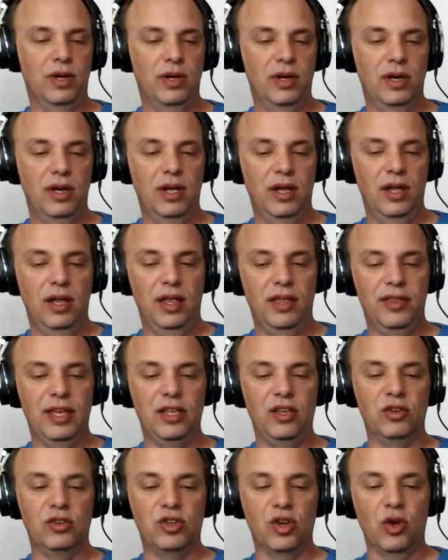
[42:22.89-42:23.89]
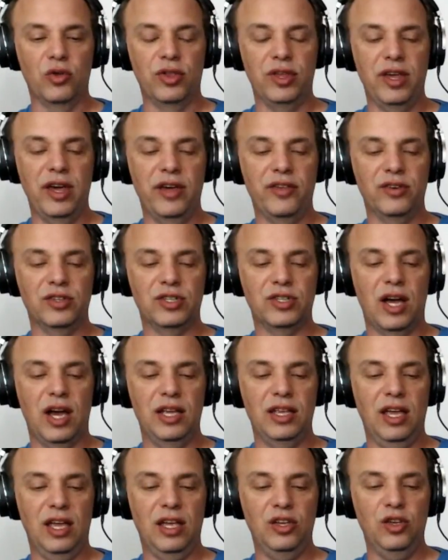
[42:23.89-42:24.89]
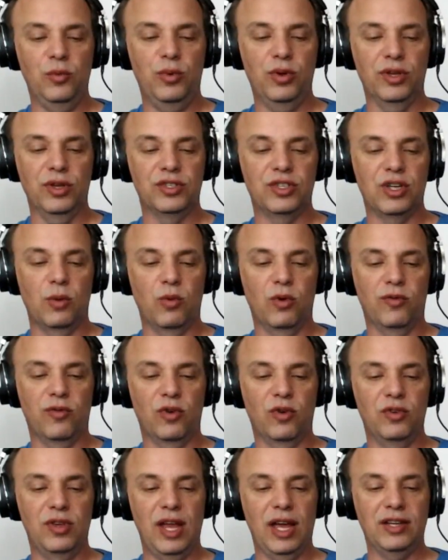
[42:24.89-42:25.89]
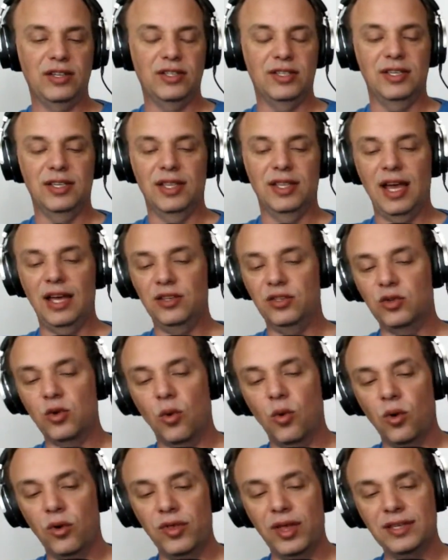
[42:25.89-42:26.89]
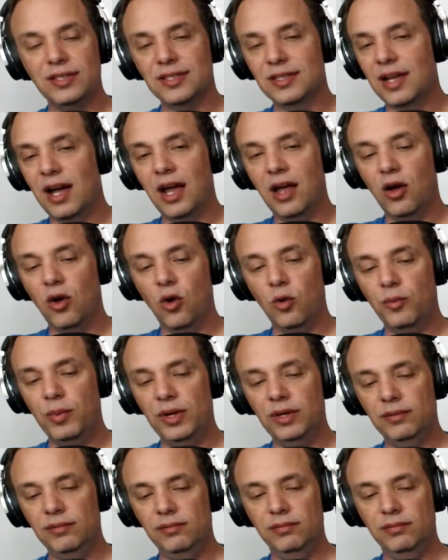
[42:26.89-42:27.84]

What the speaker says: Then you go to the other side and you put a subwoofer next to that door that's not open.